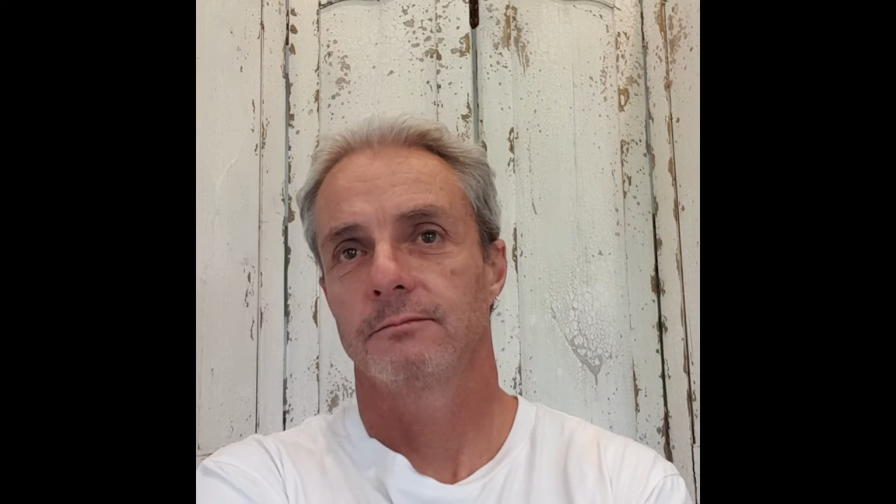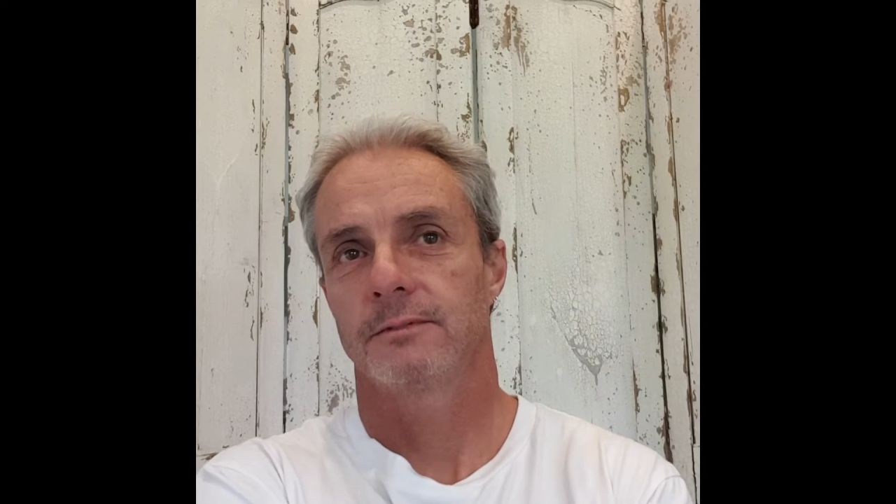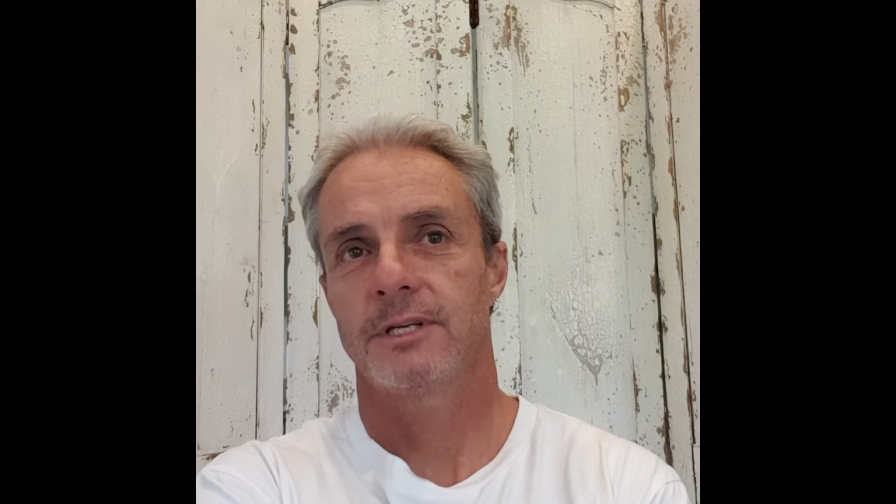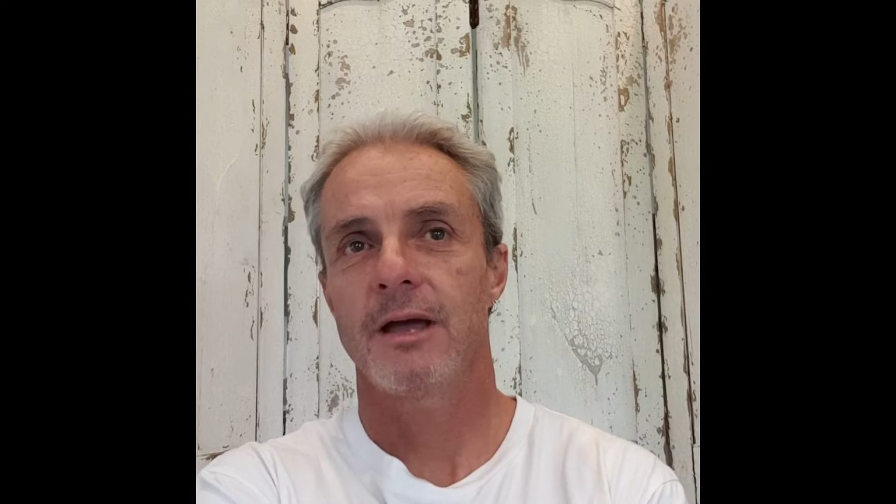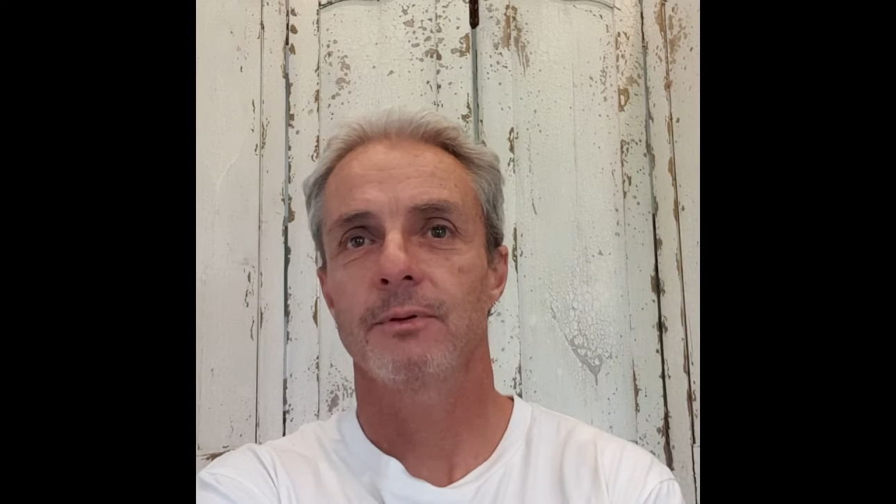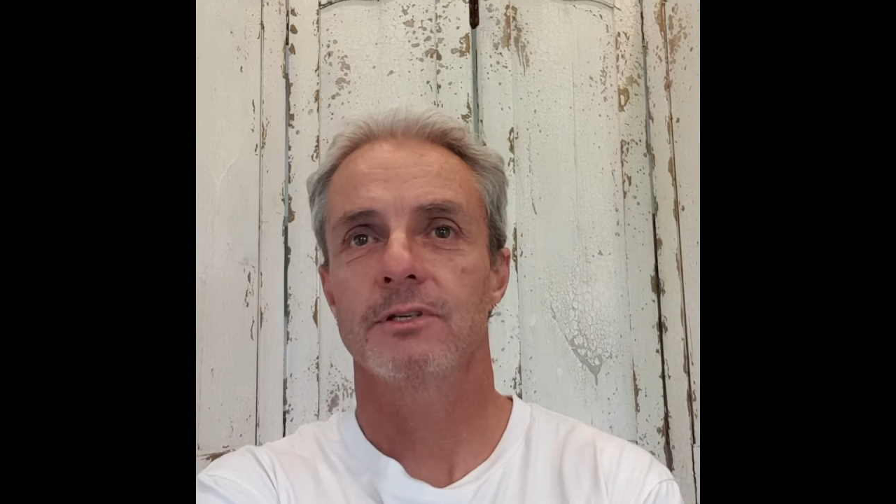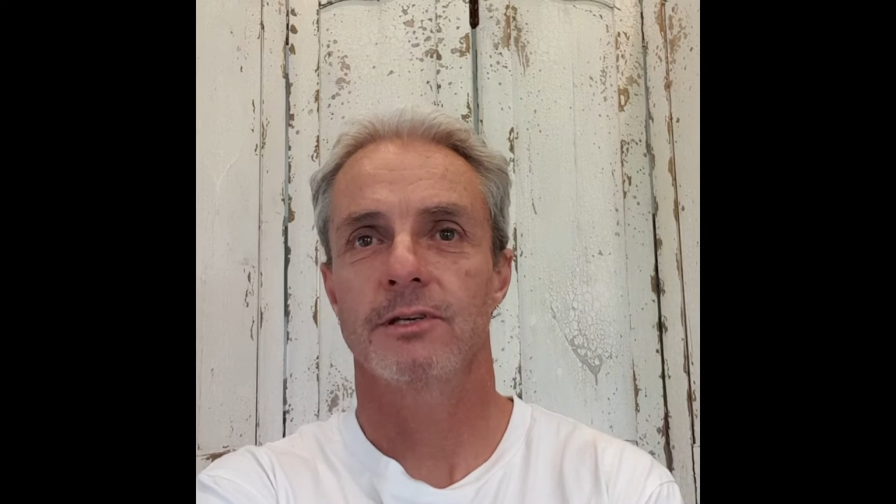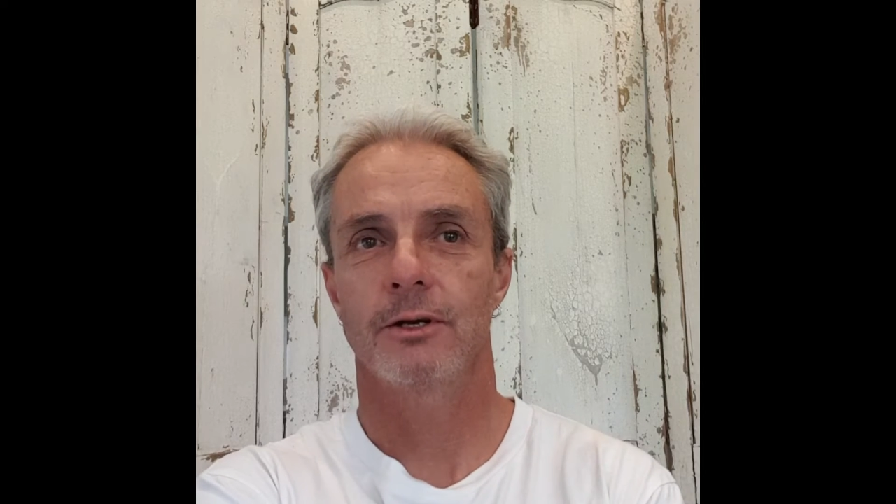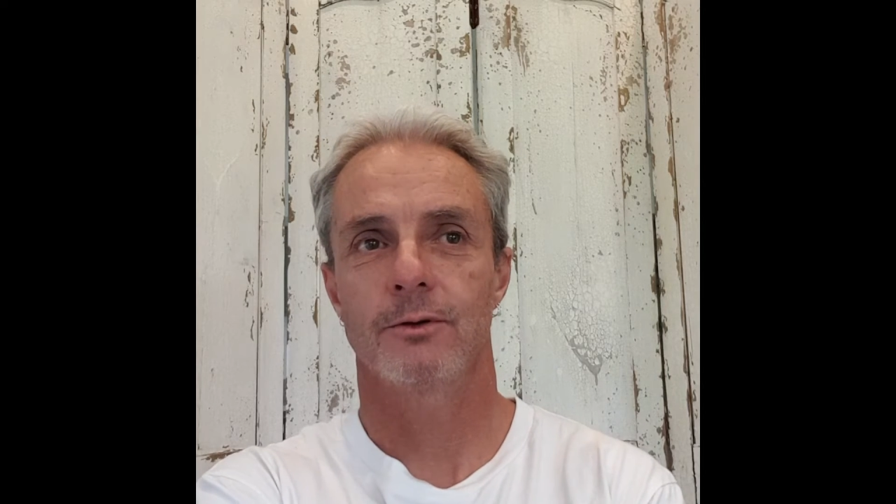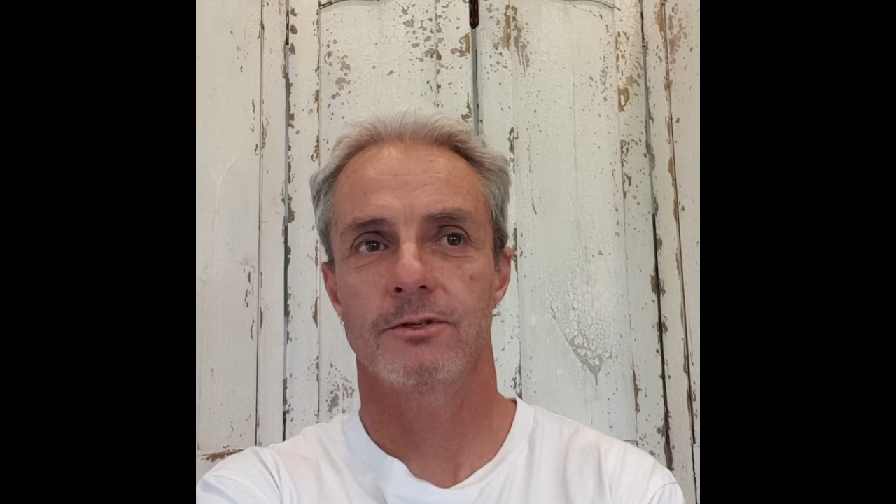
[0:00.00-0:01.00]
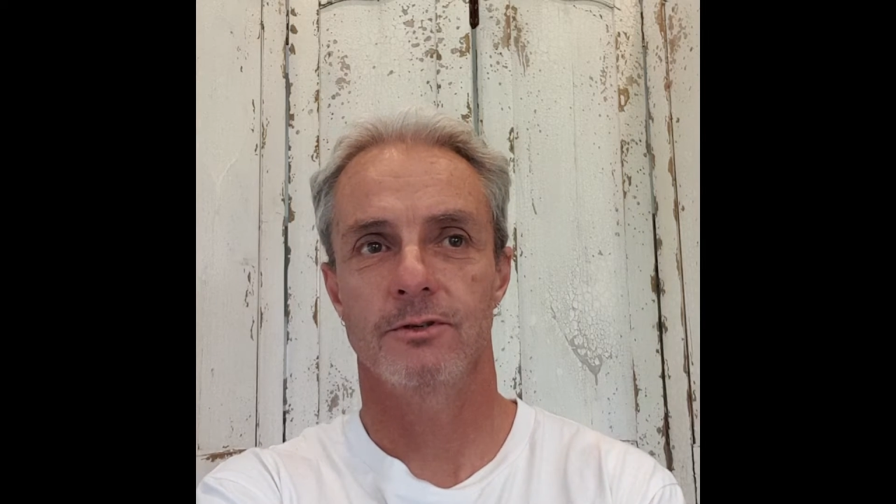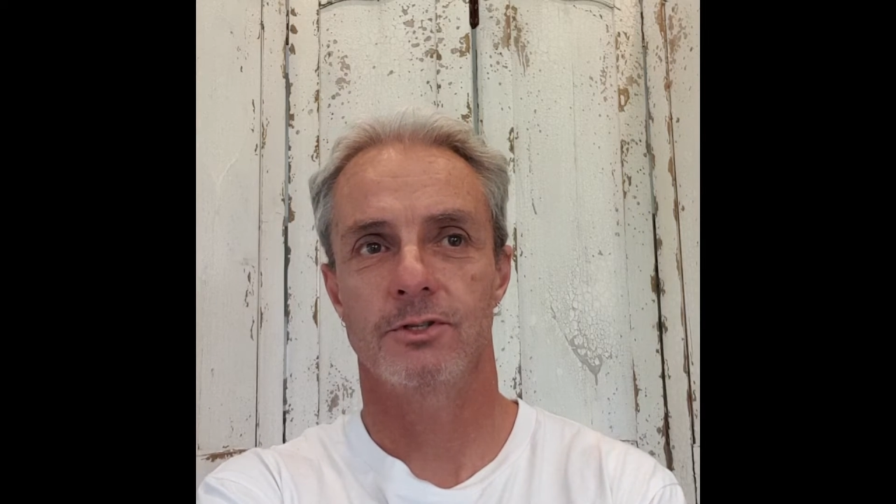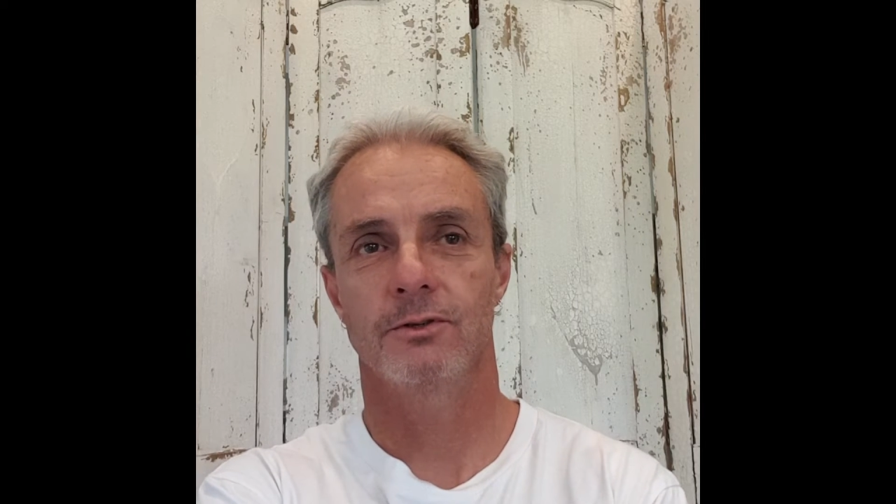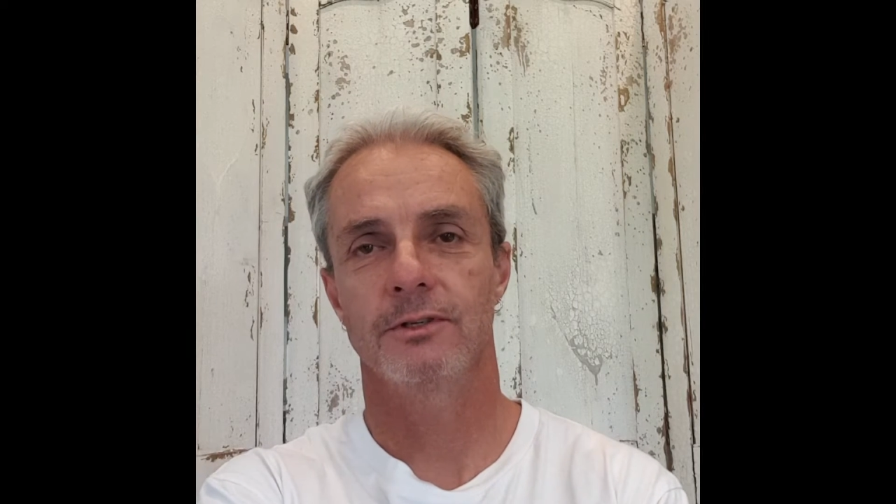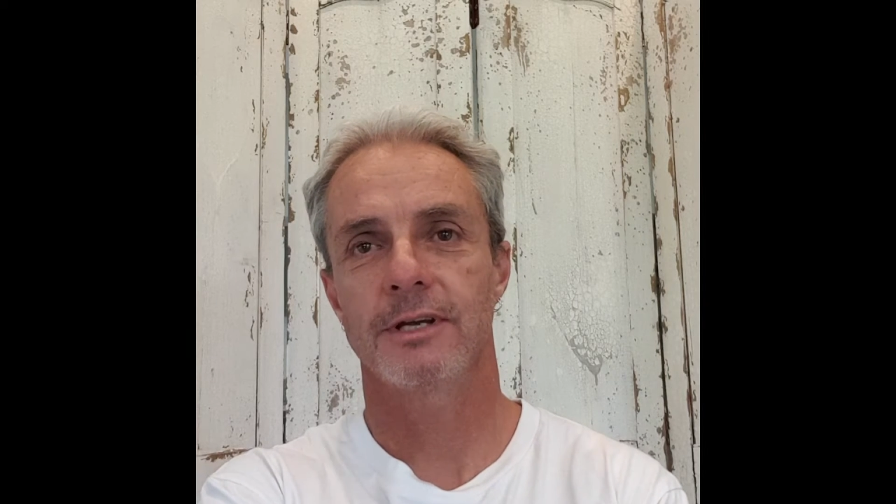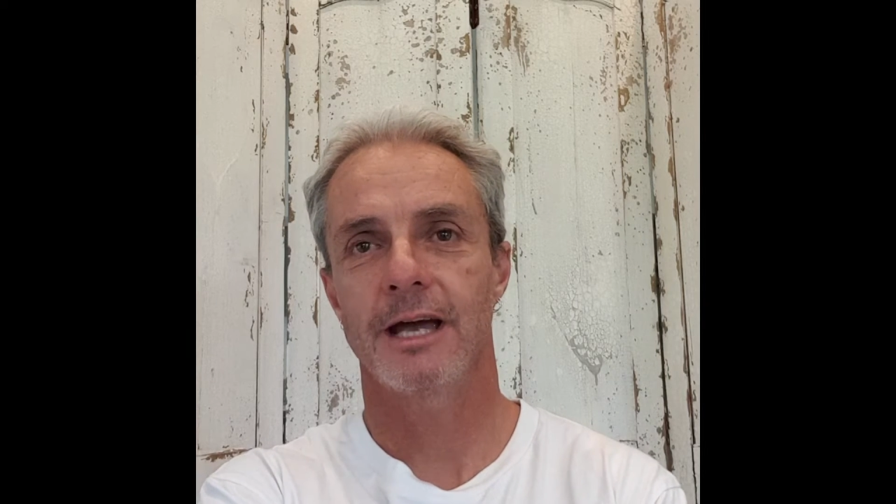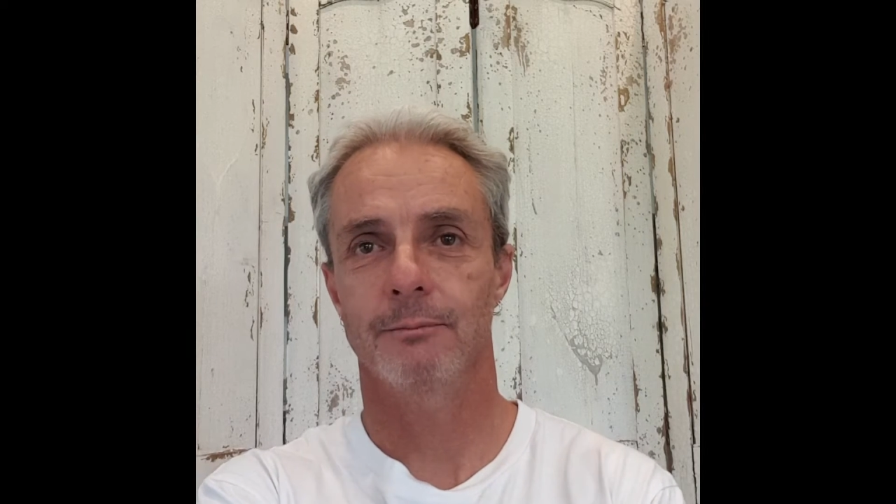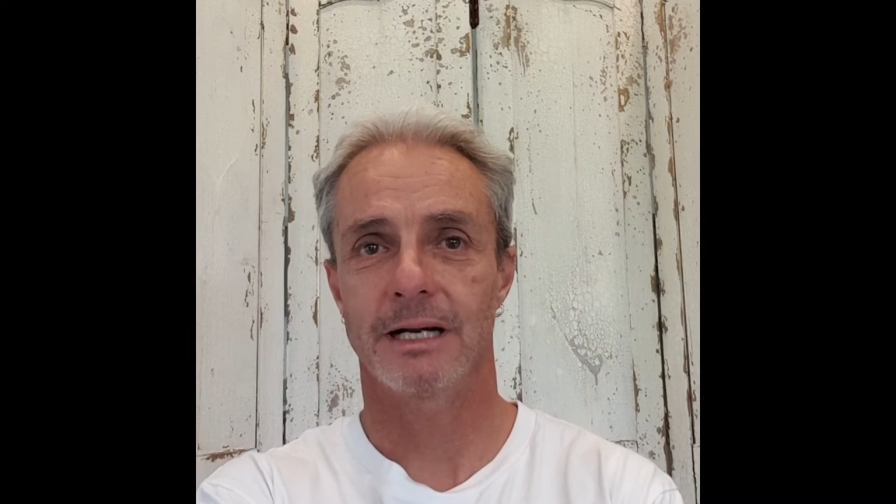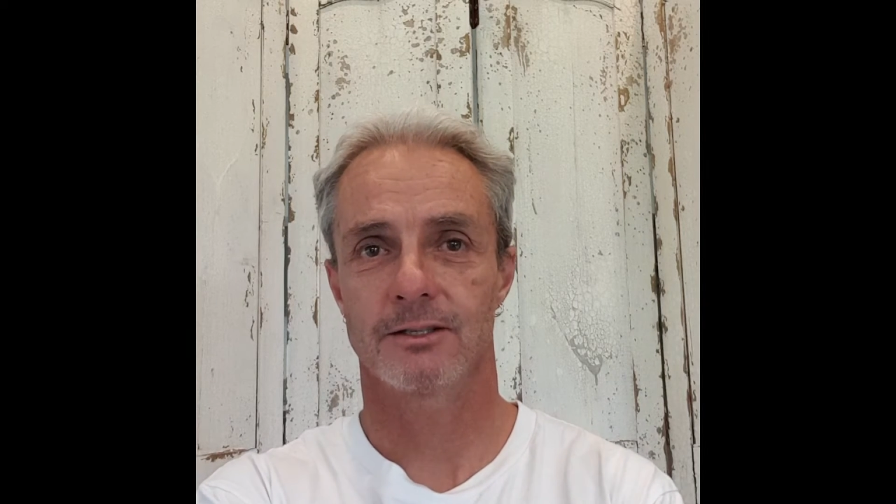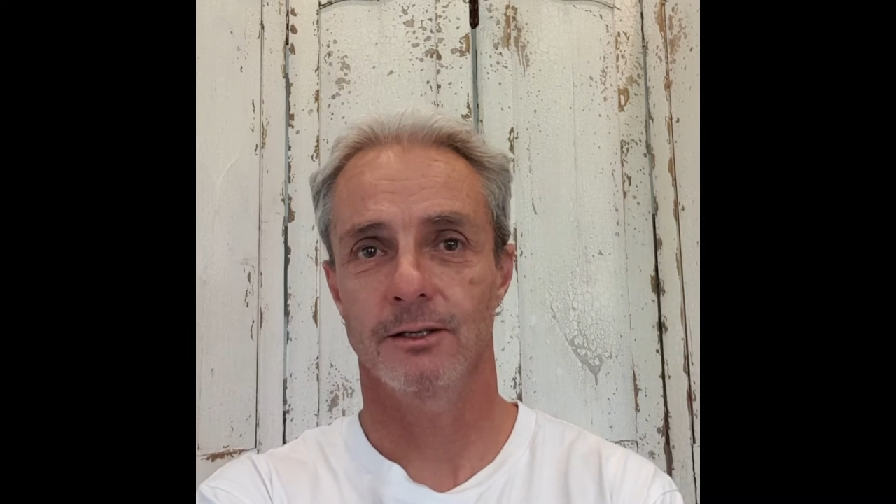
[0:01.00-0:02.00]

tapping sequences shouldn't take much